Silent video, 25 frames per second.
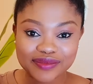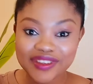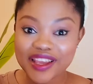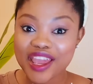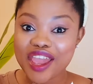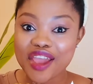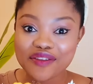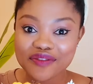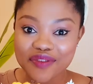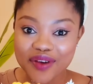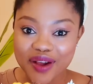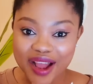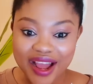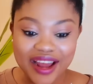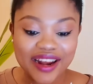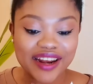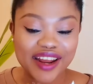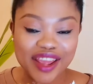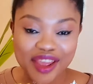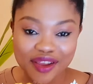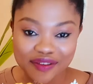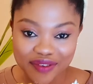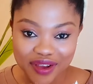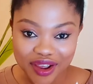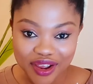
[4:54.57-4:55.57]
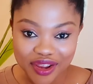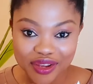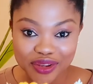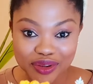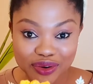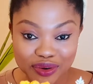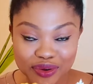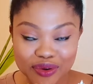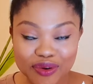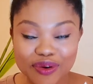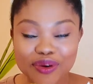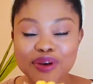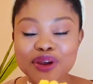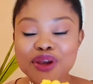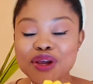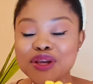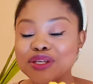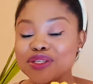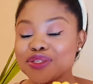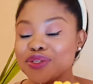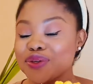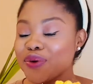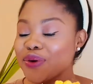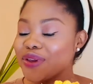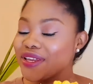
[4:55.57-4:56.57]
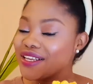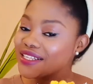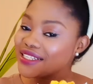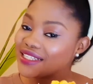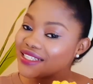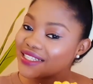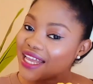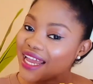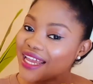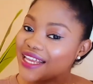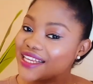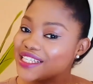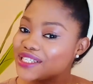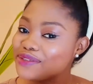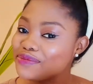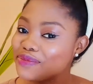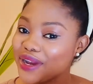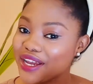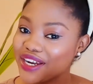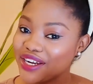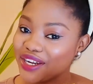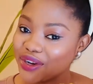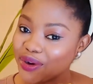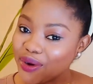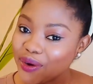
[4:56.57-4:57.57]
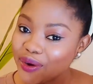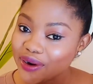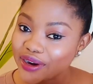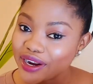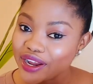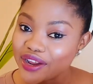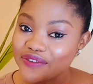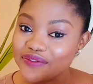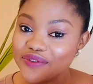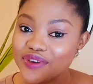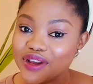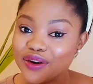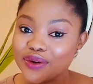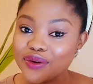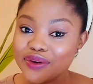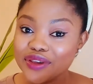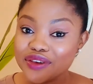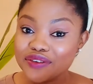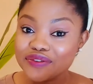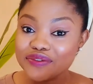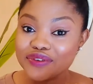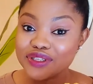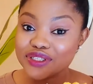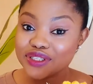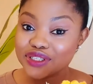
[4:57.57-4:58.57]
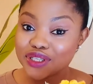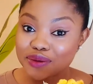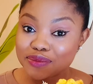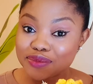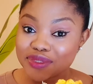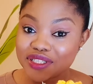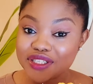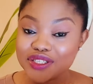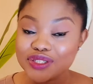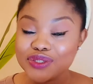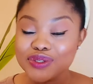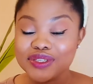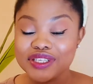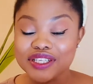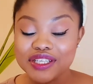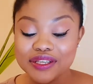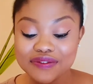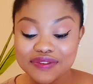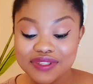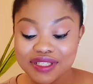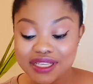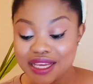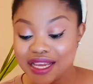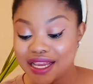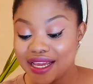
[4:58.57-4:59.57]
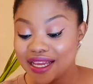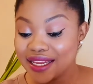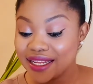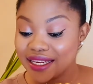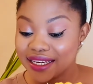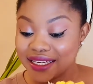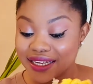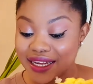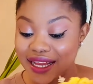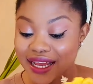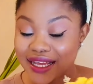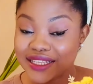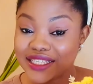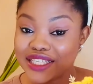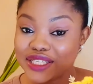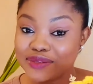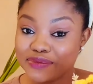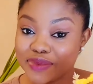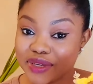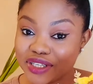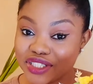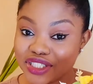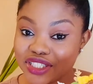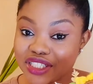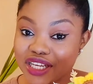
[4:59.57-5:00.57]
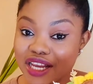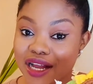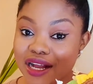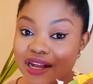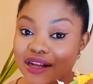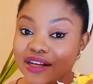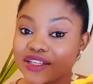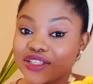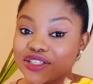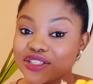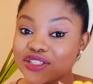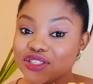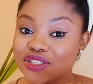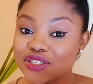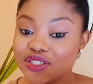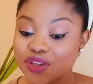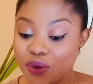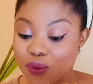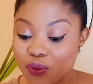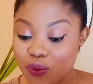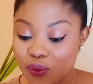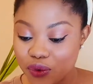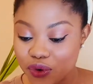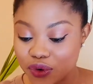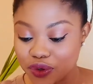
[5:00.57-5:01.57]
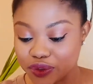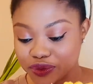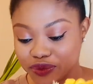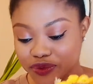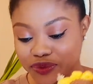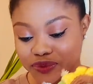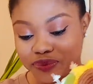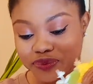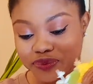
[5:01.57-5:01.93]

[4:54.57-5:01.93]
ever and ever, you know. So Easter is by the corner. If you're looking for something to gift that special someone,